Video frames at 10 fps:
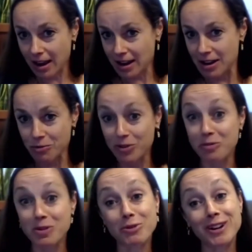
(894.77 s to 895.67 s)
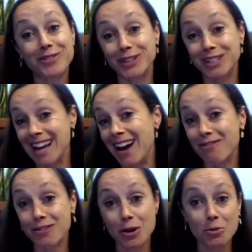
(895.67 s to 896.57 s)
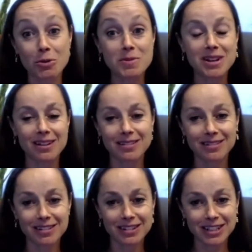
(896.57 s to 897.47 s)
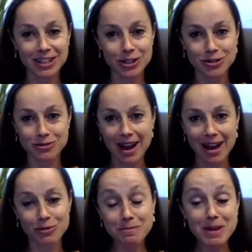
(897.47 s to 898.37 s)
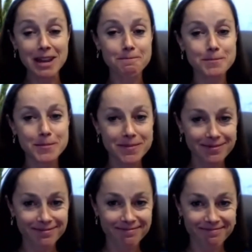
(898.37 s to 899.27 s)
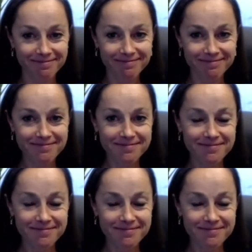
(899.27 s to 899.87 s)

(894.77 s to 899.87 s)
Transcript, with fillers: it would have been wonderful to have a, a woman to do that with me. So it